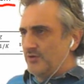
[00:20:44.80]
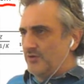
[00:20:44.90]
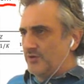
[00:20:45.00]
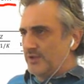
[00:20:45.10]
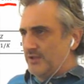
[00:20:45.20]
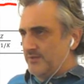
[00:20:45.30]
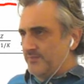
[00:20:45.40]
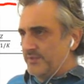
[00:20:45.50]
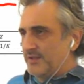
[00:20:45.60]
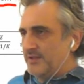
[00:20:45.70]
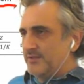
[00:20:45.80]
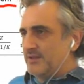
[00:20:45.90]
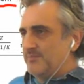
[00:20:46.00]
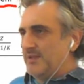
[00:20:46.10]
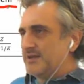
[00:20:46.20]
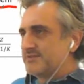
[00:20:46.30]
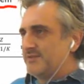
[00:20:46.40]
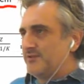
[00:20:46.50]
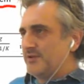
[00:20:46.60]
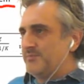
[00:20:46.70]
Okay. Then Miller's
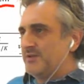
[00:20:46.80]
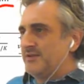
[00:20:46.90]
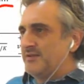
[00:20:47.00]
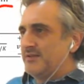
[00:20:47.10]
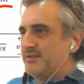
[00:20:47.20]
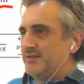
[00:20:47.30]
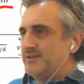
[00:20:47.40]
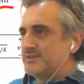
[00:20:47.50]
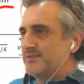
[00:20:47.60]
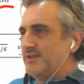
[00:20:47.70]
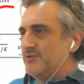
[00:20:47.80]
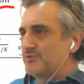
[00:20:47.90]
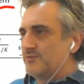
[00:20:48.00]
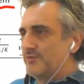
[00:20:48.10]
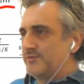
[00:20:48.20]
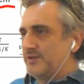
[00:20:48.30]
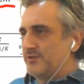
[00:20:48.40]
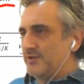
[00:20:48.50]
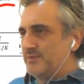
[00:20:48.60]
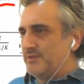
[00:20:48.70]
theorem is a very useful
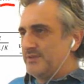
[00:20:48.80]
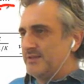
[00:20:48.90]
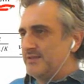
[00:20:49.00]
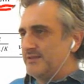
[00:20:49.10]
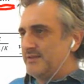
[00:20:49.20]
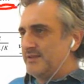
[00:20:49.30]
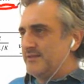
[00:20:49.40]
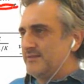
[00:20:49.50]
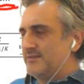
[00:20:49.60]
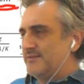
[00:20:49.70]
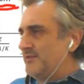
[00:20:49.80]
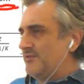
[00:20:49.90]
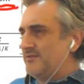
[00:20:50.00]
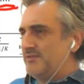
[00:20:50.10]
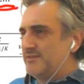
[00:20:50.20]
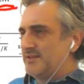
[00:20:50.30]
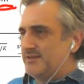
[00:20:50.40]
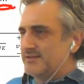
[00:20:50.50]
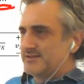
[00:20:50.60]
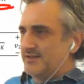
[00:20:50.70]
theorem that the only thing that
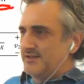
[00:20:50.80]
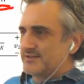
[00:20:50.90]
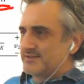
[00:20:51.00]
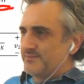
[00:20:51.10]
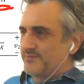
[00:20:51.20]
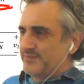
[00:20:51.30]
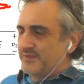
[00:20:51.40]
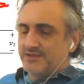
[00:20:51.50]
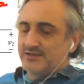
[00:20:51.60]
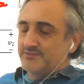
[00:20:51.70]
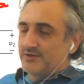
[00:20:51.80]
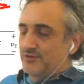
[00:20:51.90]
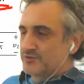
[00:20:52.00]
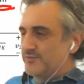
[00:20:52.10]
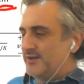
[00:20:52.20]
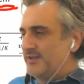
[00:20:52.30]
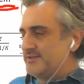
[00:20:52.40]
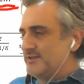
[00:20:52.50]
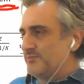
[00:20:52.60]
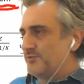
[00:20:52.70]
it states, and it's also very
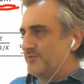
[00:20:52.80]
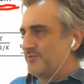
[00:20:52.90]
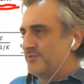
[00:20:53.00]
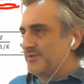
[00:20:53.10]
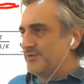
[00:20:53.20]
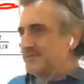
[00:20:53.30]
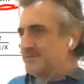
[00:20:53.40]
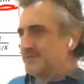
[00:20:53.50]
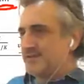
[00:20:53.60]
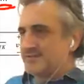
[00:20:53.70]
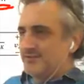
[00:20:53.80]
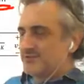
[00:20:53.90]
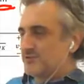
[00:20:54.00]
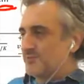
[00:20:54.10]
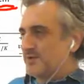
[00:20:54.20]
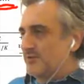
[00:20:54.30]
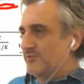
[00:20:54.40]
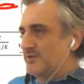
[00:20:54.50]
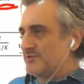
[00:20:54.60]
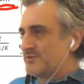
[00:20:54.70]
easy to prove, it's just some
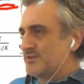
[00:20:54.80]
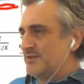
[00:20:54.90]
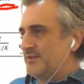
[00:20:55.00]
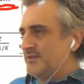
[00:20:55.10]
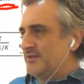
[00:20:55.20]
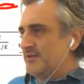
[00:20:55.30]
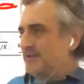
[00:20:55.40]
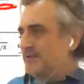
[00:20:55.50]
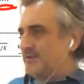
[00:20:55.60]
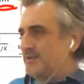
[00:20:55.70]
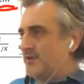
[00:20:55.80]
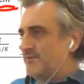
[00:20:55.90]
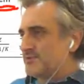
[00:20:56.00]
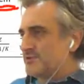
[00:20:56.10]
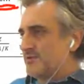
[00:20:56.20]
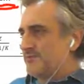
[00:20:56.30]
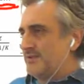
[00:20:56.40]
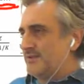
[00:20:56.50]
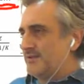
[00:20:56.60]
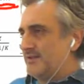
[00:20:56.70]
calculations, that when you have
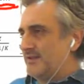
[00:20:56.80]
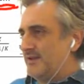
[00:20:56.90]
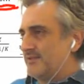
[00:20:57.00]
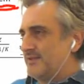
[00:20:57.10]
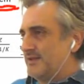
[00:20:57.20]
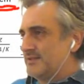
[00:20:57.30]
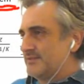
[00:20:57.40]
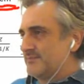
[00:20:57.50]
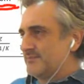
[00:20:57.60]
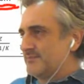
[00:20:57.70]
something like that,